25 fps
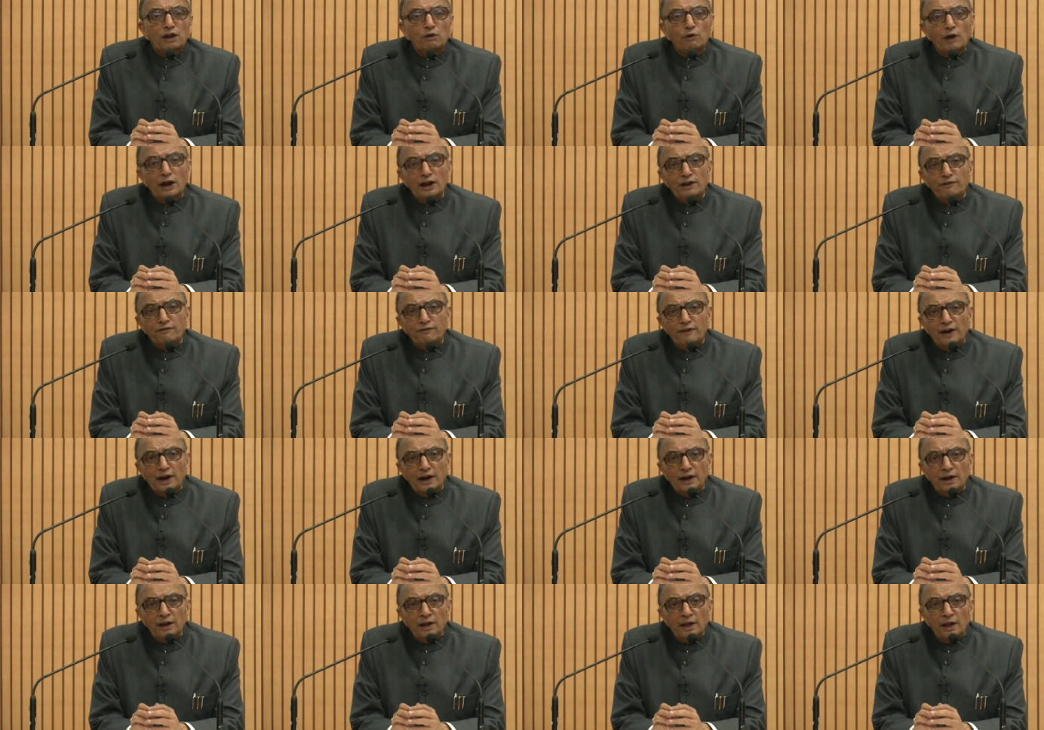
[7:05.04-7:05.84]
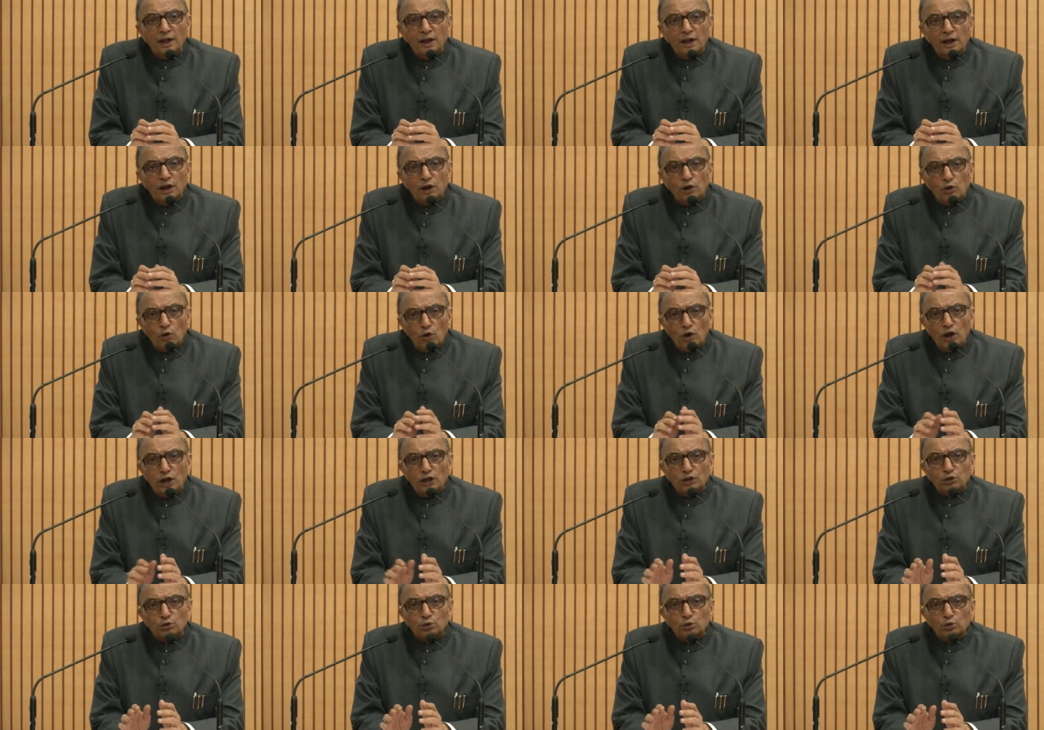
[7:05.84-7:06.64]
qualified,
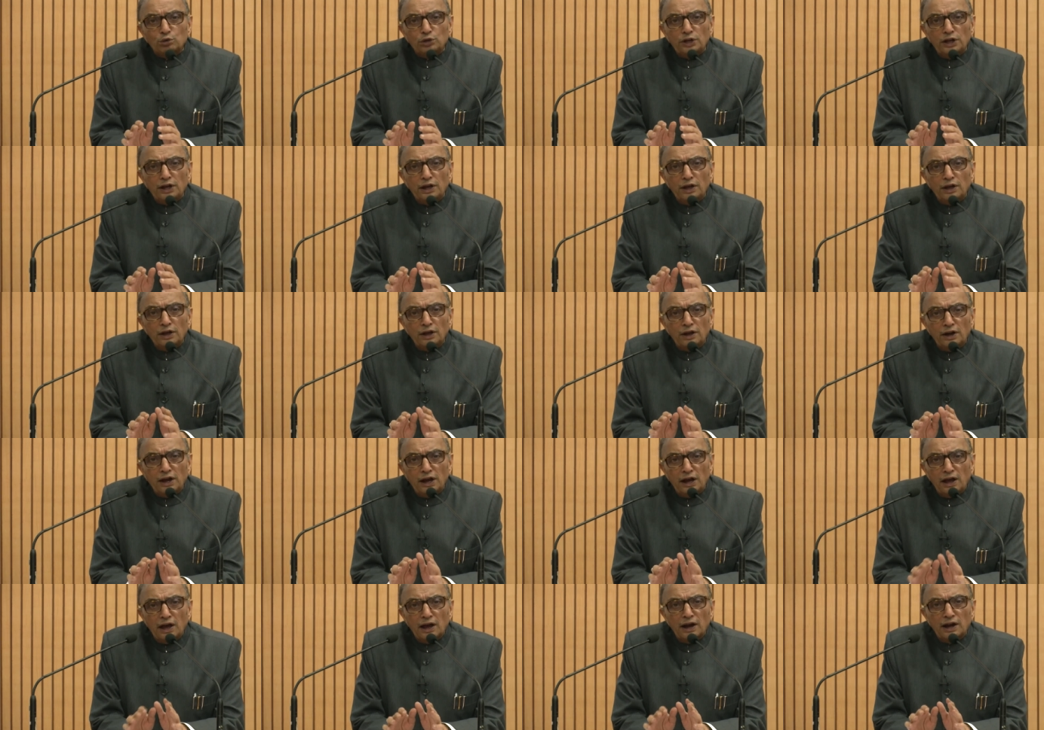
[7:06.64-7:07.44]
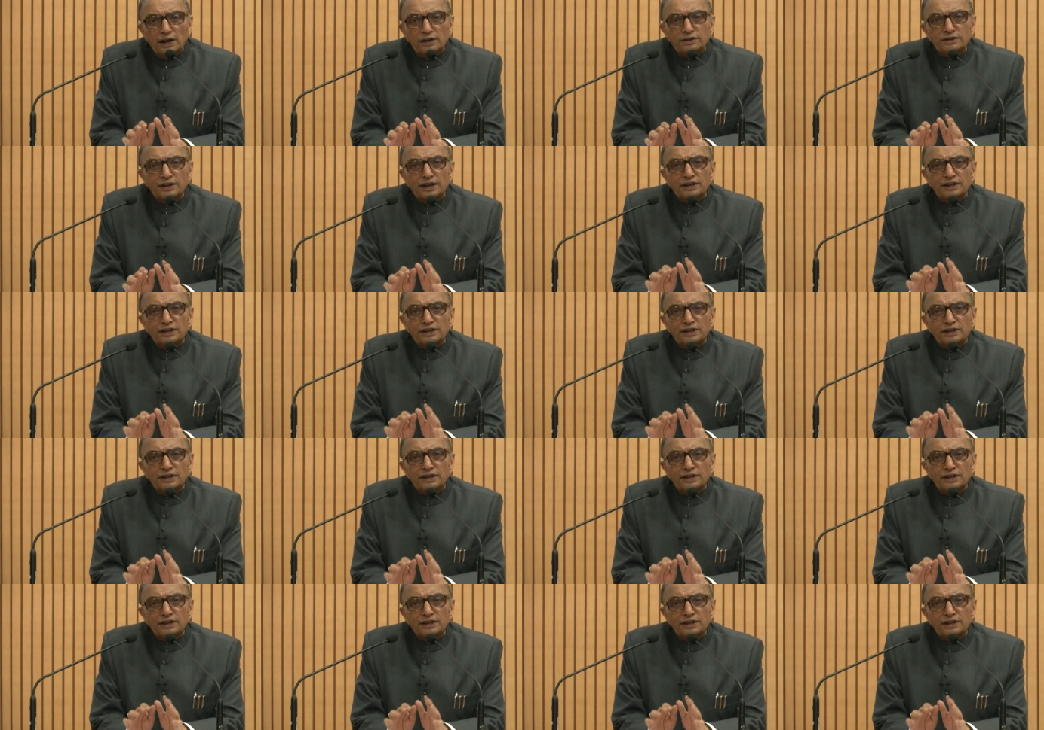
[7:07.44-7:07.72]
going through the rigorous